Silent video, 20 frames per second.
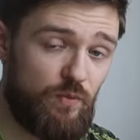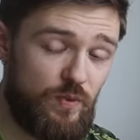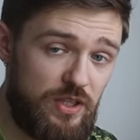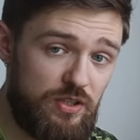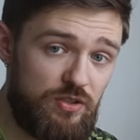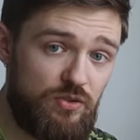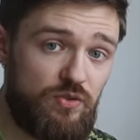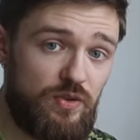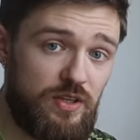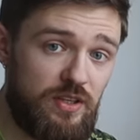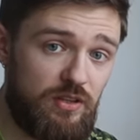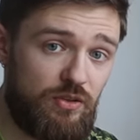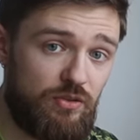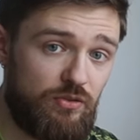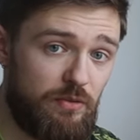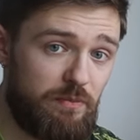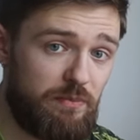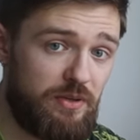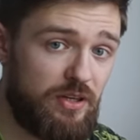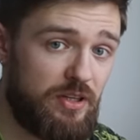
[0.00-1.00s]
we do in the
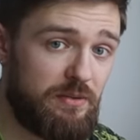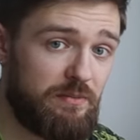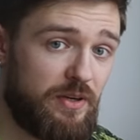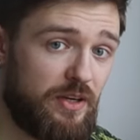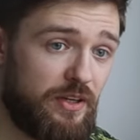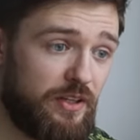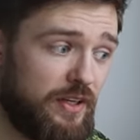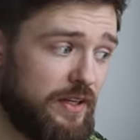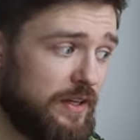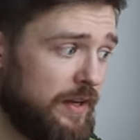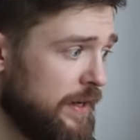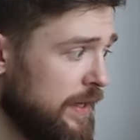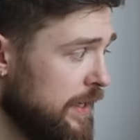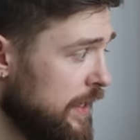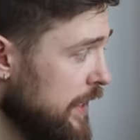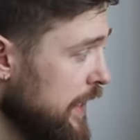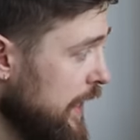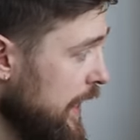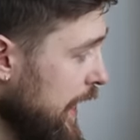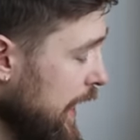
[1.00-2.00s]
European market.
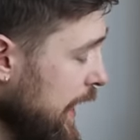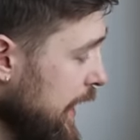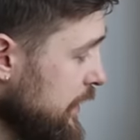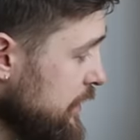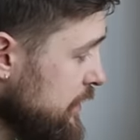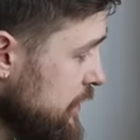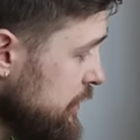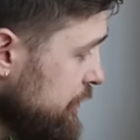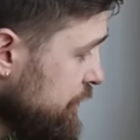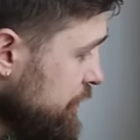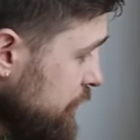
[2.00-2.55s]
And